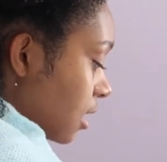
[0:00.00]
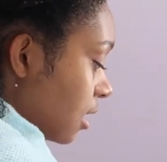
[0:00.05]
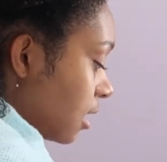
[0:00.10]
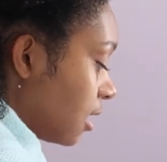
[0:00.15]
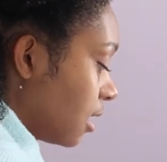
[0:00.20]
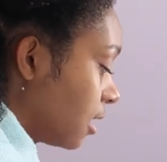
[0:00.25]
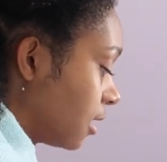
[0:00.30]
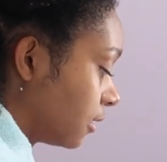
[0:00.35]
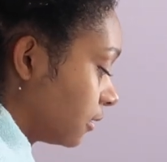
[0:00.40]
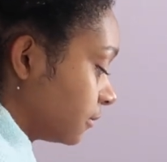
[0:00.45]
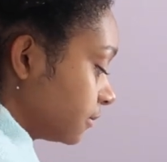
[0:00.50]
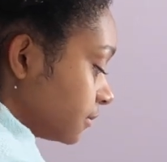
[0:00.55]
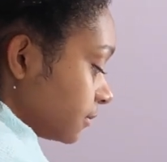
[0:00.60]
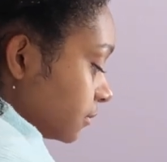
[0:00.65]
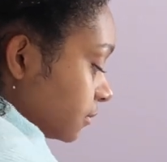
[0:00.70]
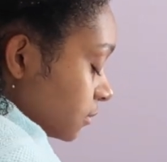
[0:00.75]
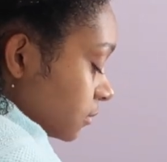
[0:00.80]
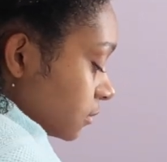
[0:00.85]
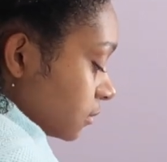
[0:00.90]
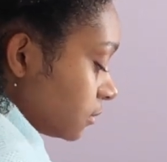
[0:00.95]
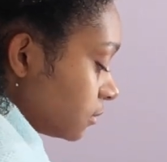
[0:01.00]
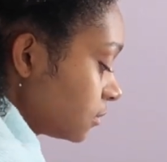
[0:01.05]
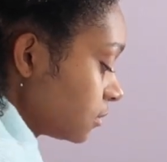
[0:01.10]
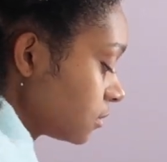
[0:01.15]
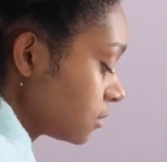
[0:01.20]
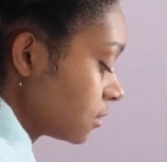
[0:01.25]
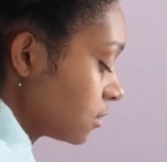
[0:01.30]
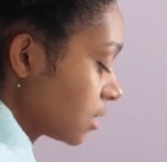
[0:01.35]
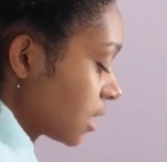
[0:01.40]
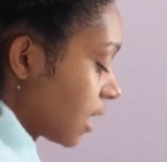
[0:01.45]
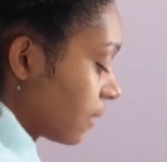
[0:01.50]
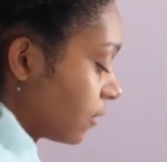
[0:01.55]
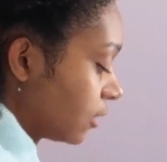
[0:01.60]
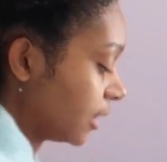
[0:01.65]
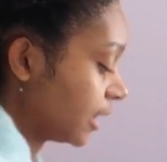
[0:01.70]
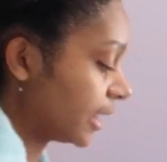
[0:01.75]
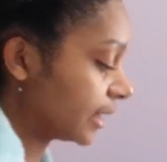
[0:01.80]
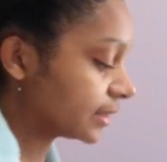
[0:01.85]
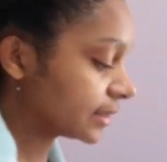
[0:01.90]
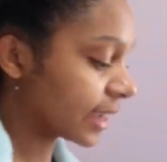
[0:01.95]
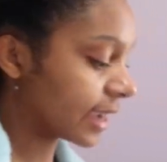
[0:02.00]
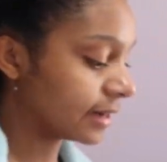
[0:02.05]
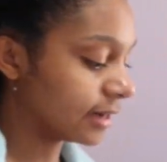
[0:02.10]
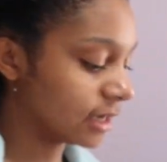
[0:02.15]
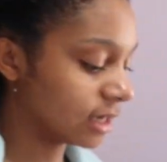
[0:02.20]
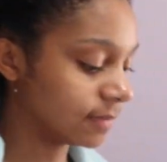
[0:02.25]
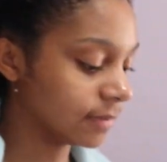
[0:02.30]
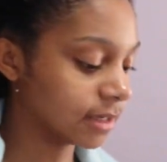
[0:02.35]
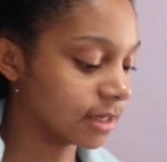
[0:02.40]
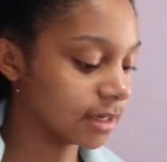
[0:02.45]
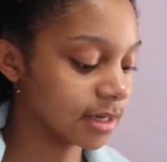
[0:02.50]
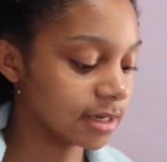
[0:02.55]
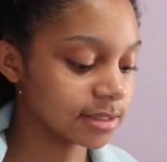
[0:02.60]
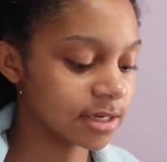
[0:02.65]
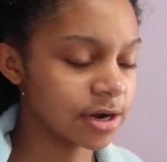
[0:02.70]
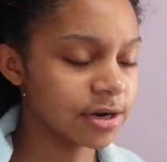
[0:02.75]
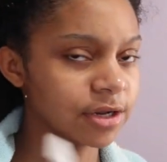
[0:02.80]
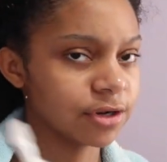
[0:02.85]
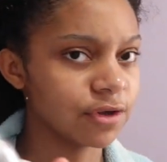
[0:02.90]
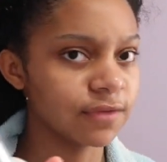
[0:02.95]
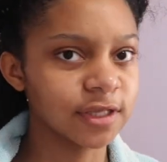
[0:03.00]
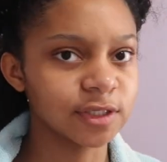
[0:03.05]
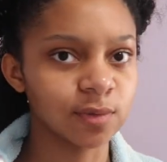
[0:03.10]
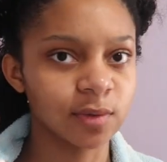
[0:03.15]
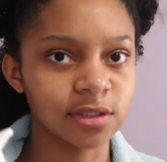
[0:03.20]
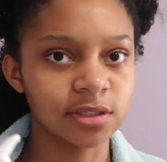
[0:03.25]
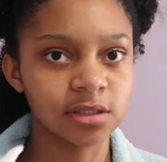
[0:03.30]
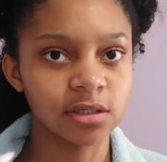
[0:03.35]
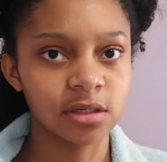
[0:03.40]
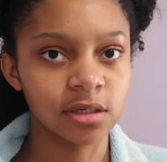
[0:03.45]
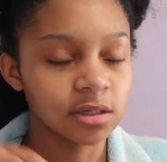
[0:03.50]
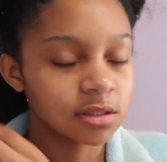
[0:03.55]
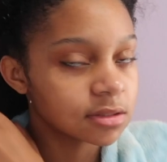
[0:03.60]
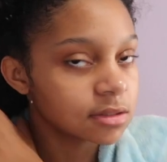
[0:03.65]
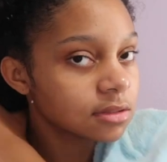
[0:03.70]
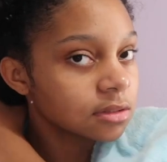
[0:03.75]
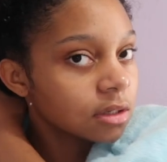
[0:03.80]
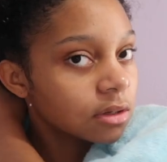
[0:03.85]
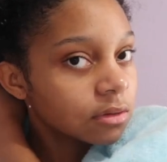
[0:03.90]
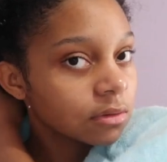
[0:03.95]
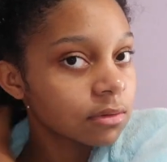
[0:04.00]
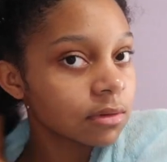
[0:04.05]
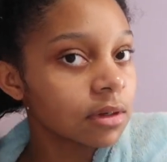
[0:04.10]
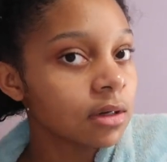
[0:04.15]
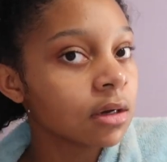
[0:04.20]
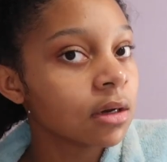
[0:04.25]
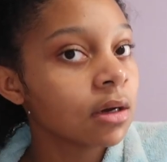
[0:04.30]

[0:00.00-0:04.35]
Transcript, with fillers: um I'm really excited because I already know this works good, so